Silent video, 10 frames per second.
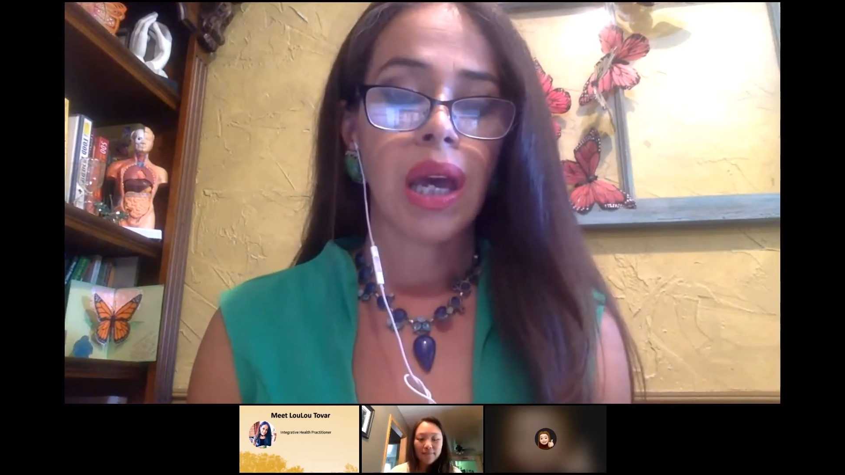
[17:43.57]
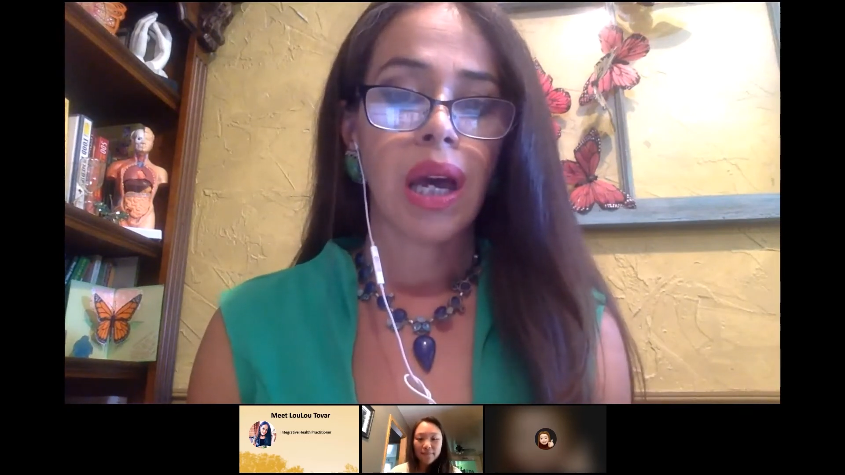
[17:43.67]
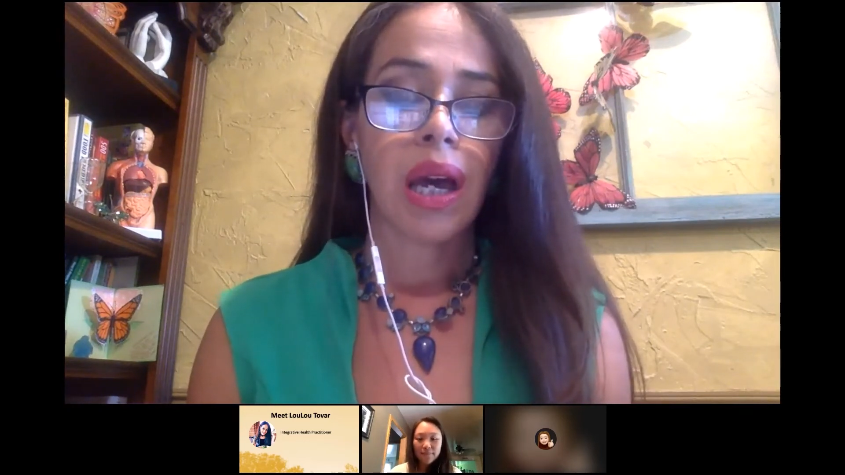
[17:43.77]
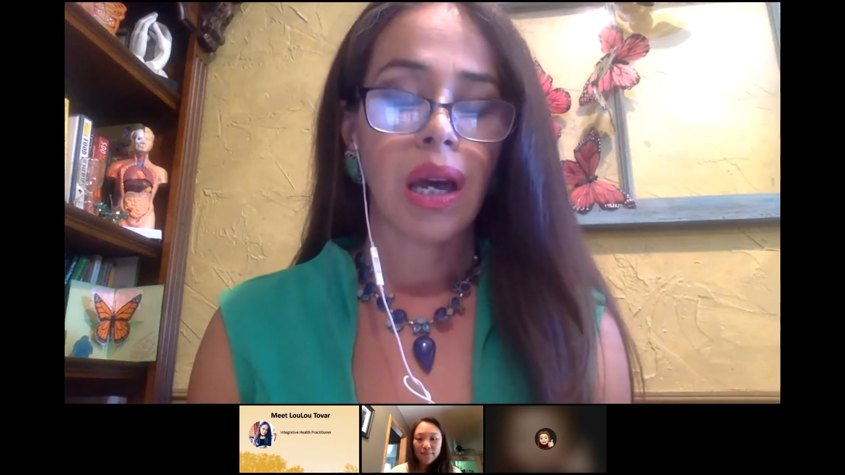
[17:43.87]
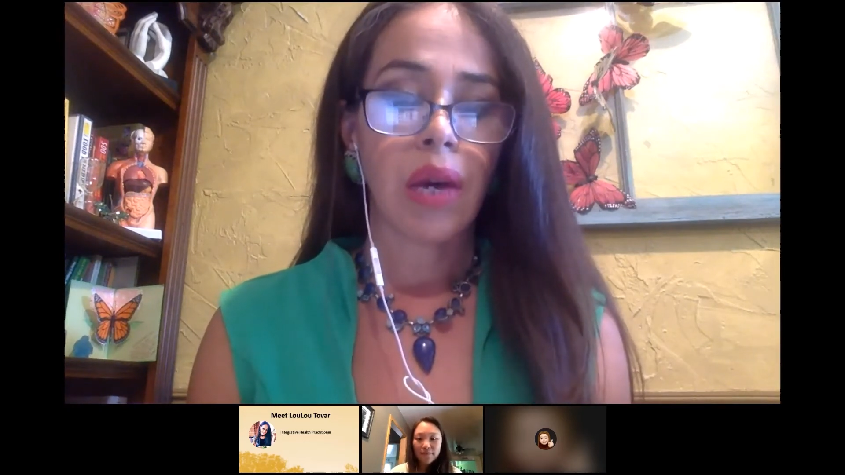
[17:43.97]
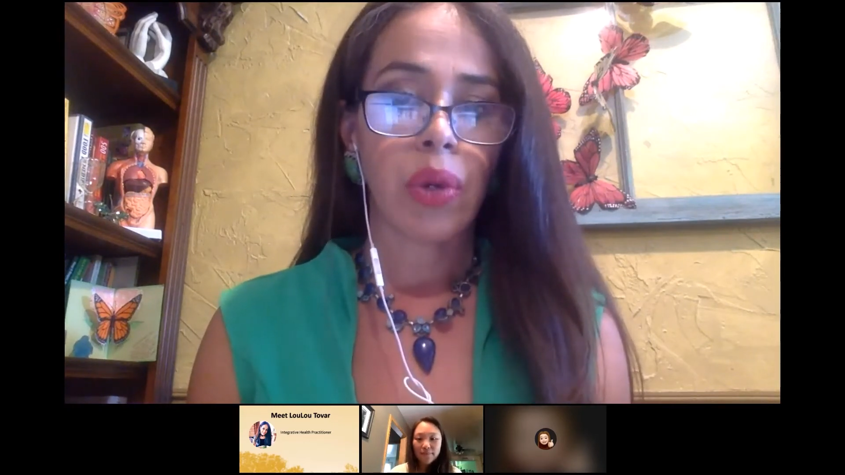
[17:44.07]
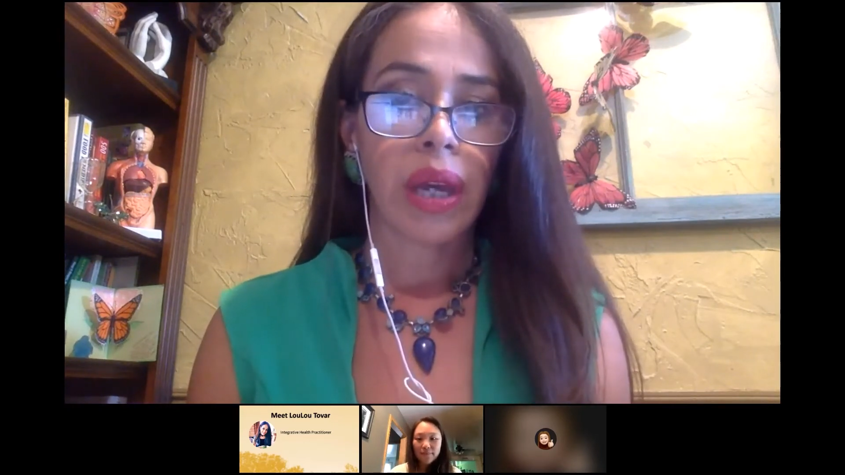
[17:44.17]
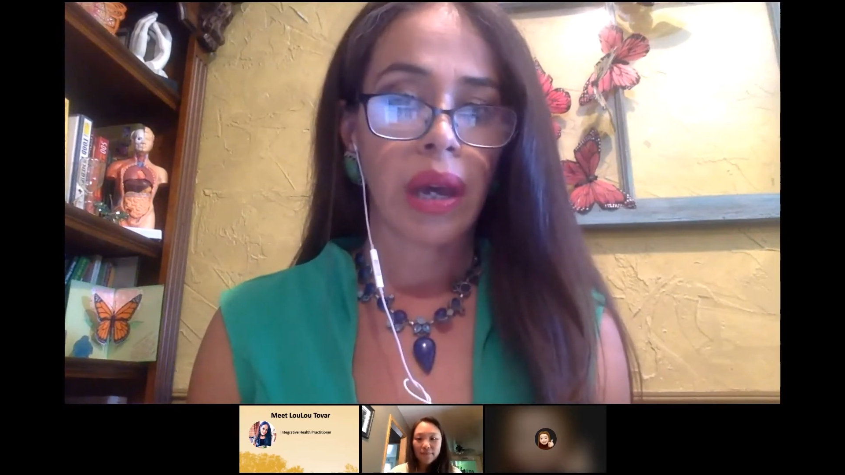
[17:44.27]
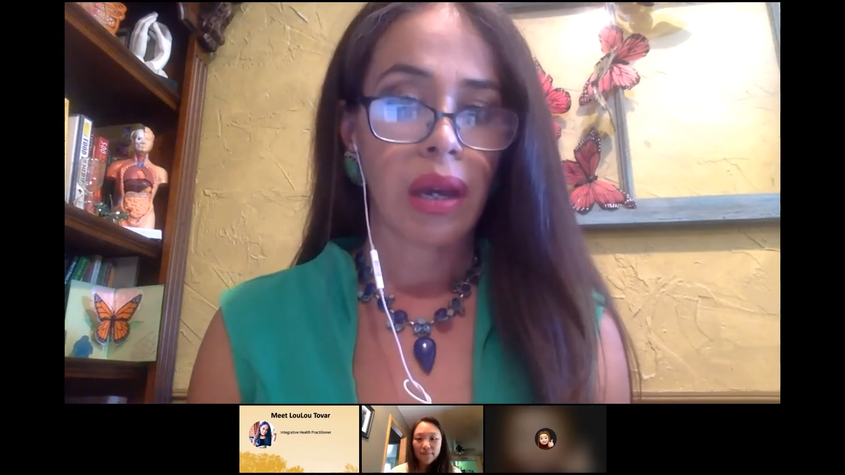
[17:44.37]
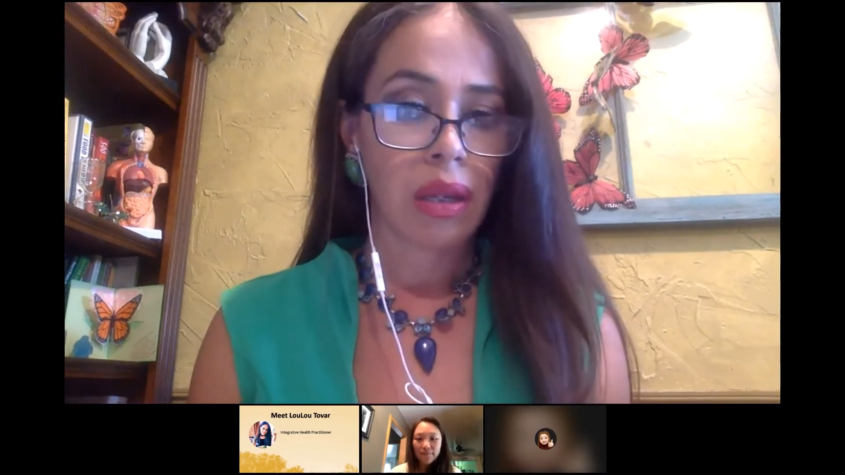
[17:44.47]

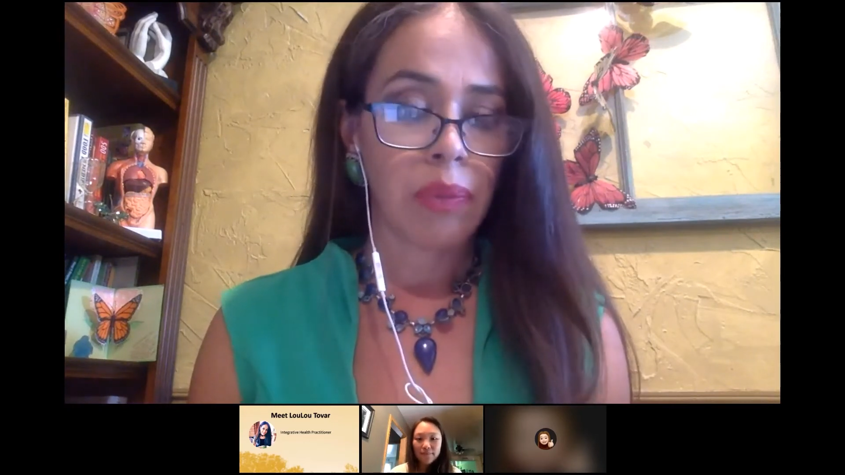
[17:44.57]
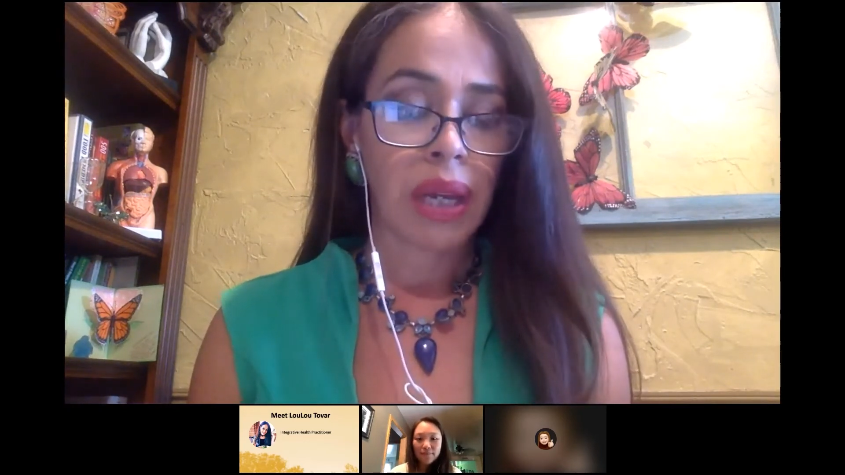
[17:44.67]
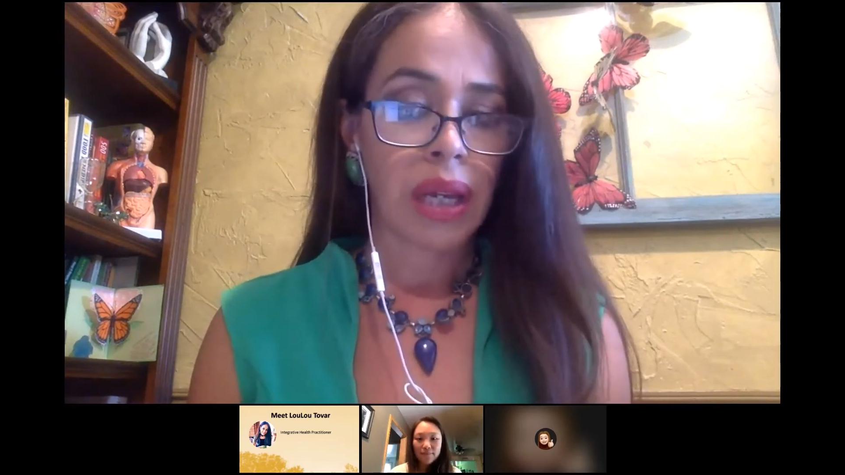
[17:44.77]
My